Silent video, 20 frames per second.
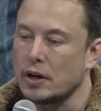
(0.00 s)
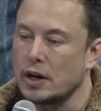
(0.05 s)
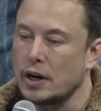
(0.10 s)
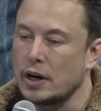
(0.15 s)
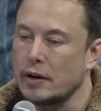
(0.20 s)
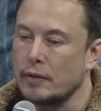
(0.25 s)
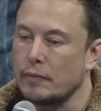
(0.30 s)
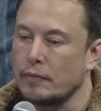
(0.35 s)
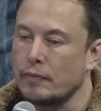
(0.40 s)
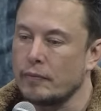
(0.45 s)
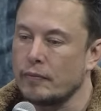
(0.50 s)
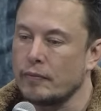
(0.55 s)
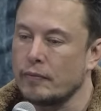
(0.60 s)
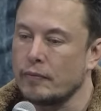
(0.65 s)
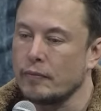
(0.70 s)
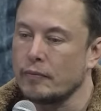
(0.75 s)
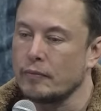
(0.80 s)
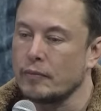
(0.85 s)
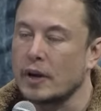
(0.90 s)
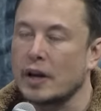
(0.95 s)
Um,
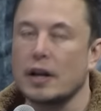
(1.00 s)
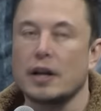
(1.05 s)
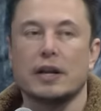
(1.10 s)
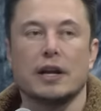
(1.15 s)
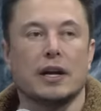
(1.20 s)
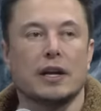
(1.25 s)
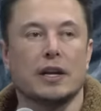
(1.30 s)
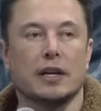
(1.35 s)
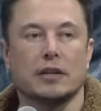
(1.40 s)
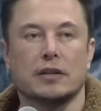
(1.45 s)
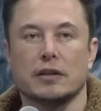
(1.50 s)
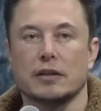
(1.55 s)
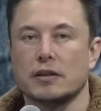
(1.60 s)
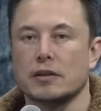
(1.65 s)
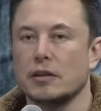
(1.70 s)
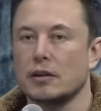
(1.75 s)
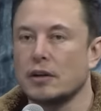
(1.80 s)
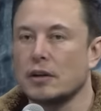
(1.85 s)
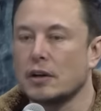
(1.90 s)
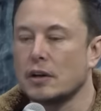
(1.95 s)
but I'd, I'd like to
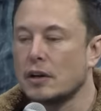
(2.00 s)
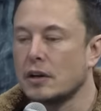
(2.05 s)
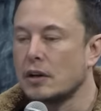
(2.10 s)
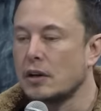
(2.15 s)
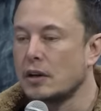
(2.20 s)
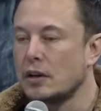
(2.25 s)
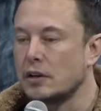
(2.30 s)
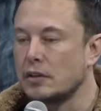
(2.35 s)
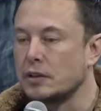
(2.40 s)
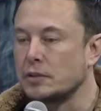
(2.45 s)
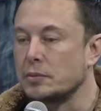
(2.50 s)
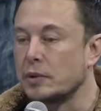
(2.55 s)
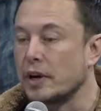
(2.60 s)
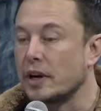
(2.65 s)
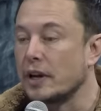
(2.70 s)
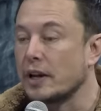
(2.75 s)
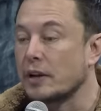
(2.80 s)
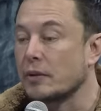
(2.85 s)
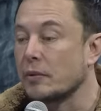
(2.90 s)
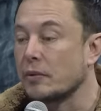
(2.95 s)
just point
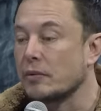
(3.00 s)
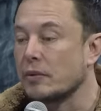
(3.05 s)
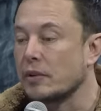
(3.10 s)
out, like,